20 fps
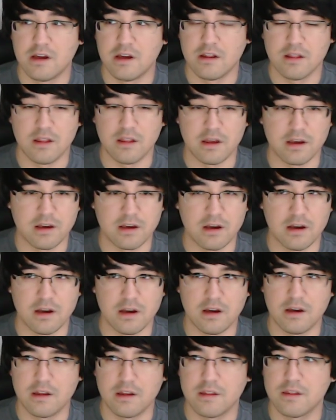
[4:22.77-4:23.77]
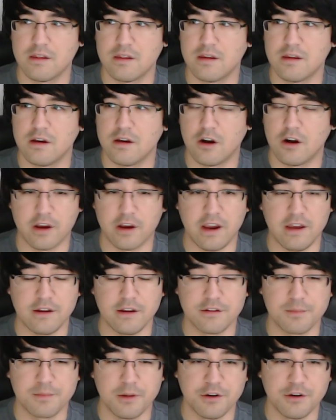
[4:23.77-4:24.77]
like Arcane
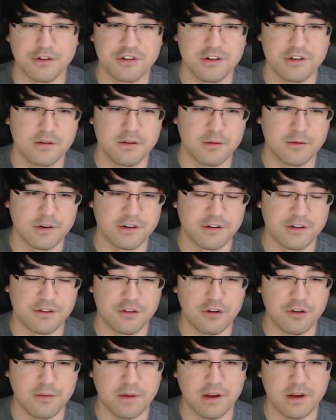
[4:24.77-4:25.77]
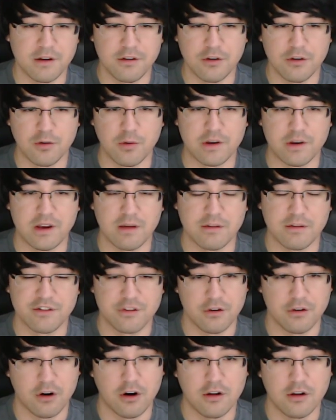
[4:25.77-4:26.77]
Explosion, which is 2 mana, deal 1 damage
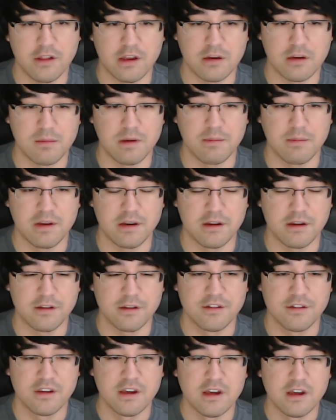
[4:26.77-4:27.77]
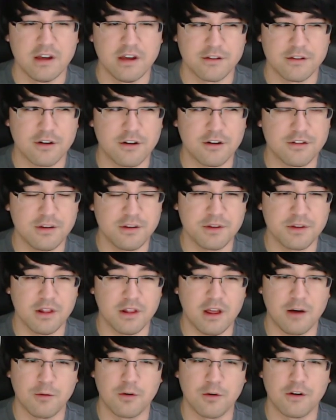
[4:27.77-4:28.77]
to all enemy minions, this card seems a
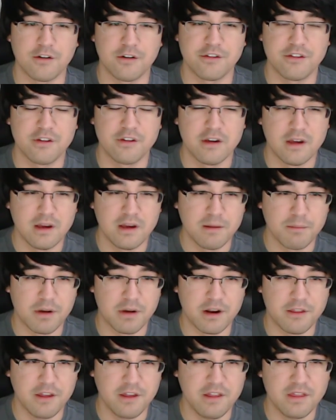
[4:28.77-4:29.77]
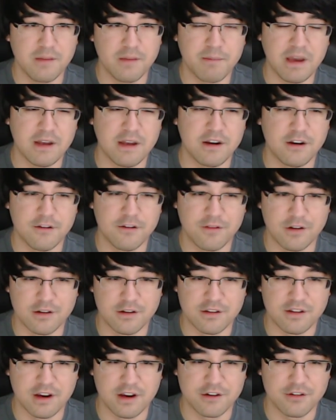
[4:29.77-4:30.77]
lot worse. But I think the mana
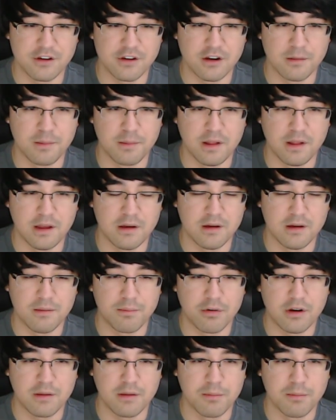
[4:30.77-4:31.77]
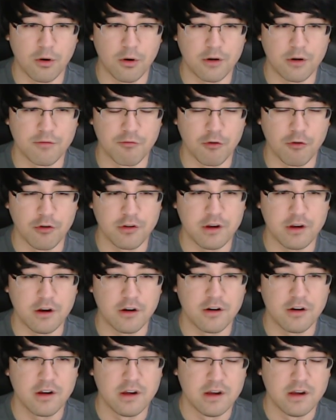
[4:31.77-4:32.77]
difference is actually going to play a pretty important role
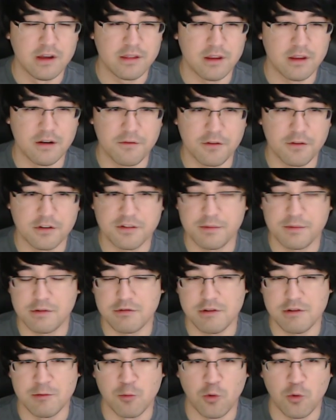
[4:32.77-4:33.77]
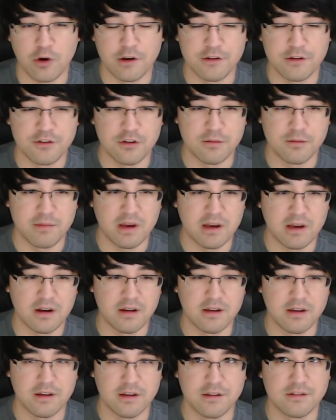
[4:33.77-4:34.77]
here. The difference between 1 and 2
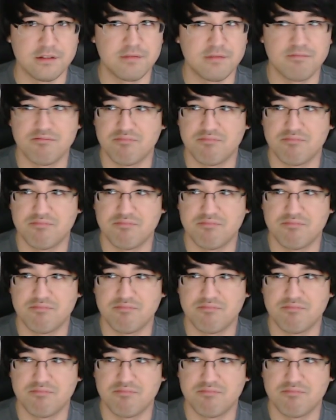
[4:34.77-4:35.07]
mana is